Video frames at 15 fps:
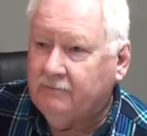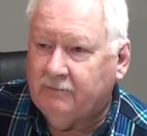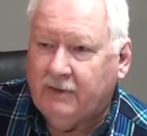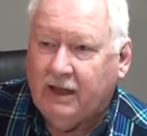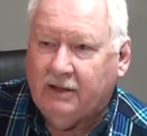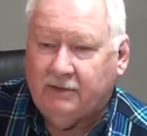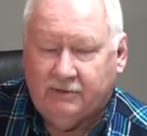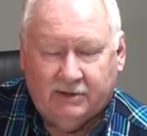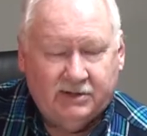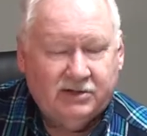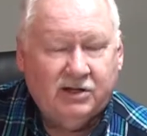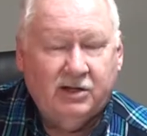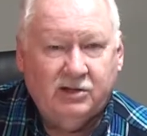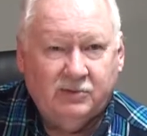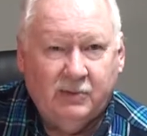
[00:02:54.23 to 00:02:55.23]
I,
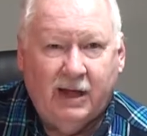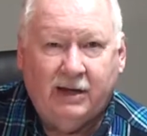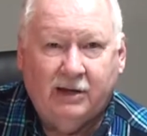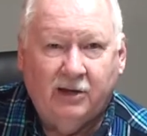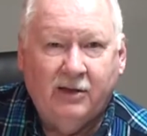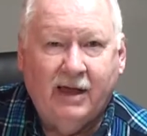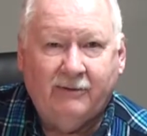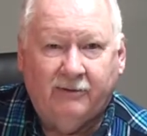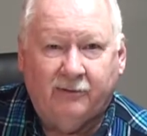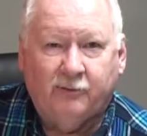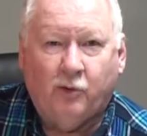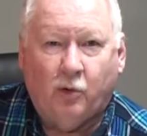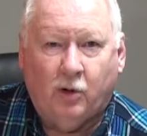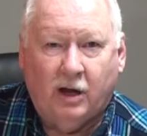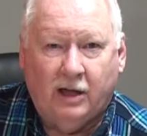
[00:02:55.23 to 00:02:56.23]
excuse me, I do have a
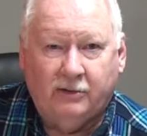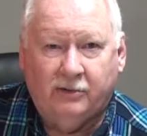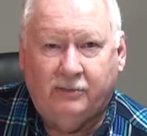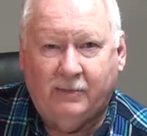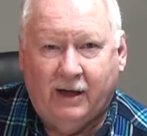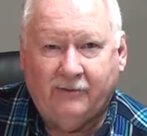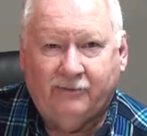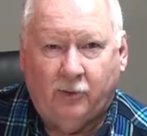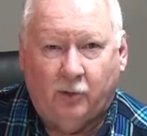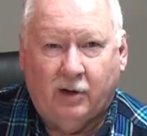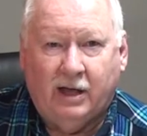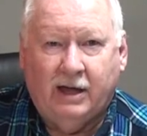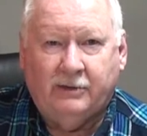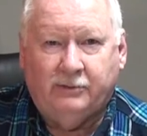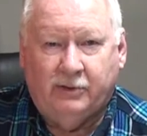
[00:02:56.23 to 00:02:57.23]
400 by
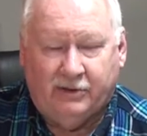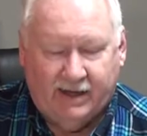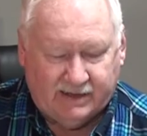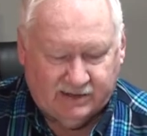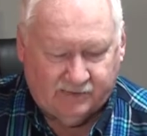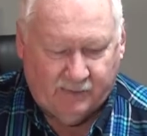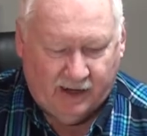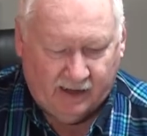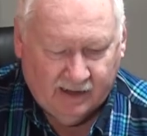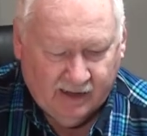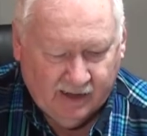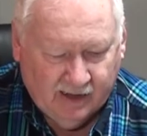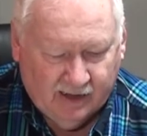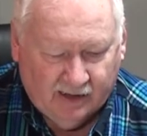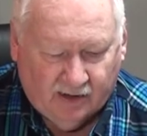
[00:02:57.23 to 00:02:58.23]
400. That's my
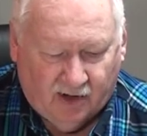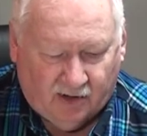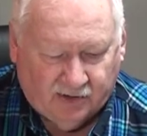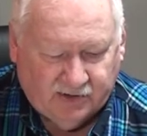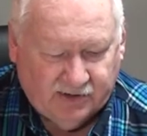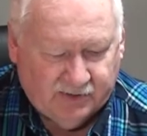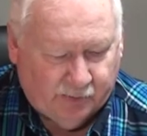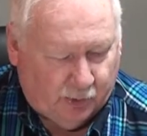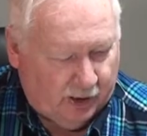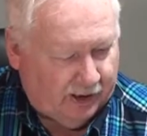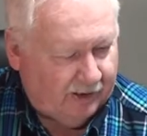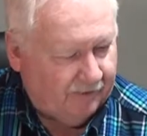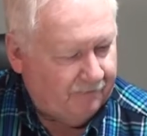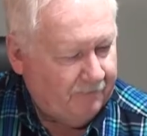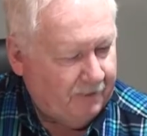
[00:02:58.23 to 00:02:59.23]
largest
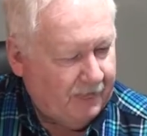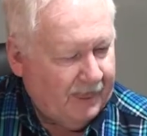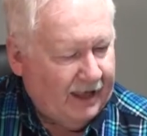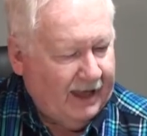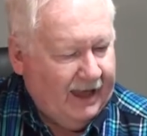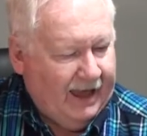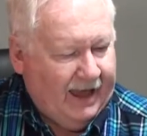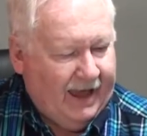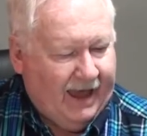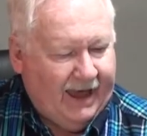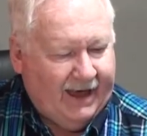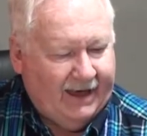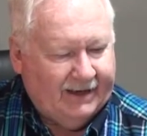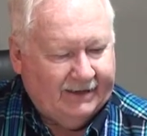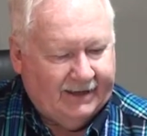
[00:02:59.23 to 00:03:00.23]
printer.
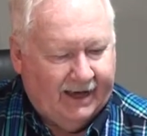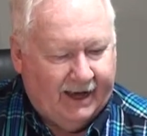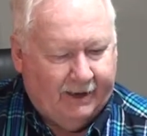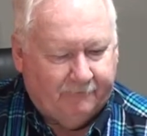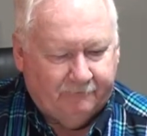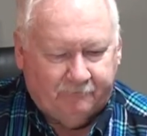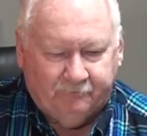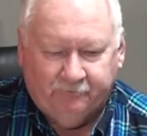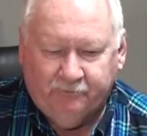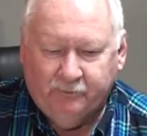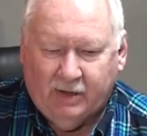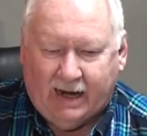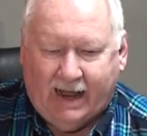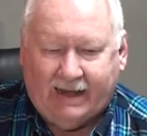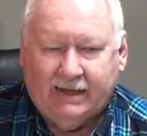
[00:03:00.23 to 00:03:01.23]
And, um, but I